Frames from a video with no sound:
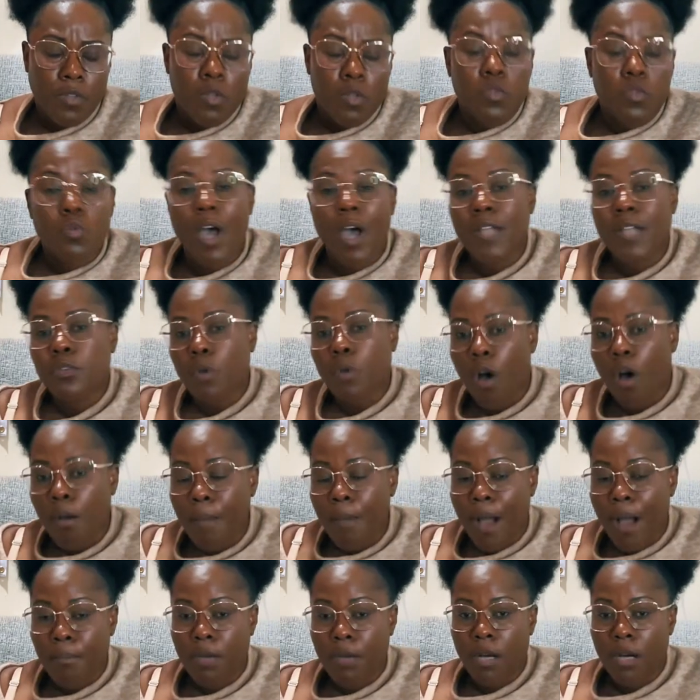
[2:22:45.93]
So I told
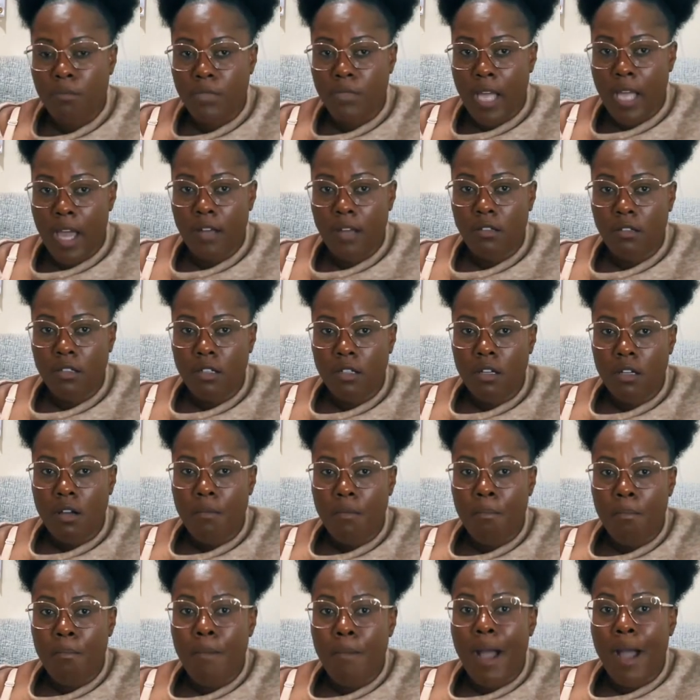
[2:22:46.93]
my mom that
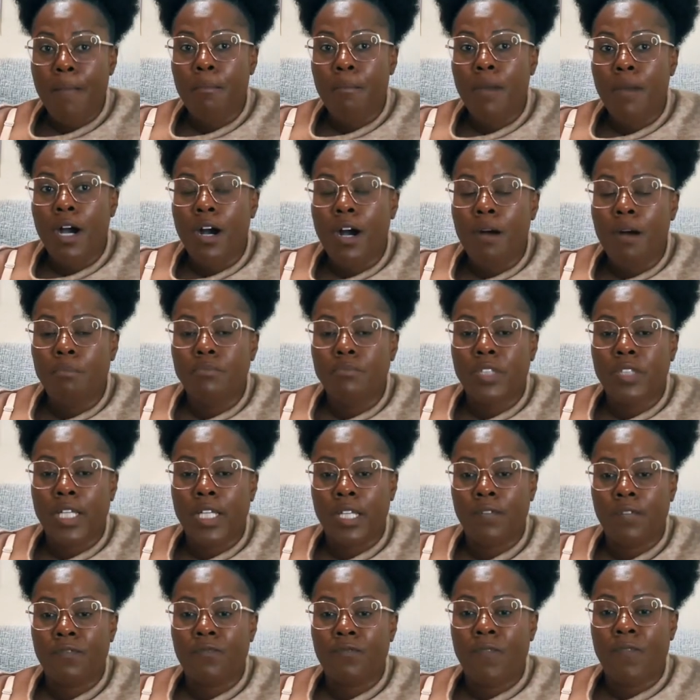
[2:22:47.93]
my mom
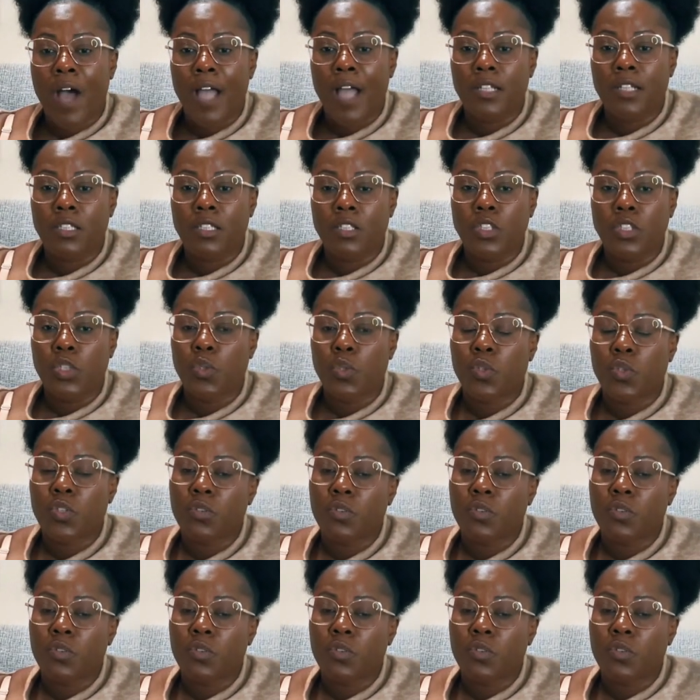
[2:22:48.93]
didn't find a use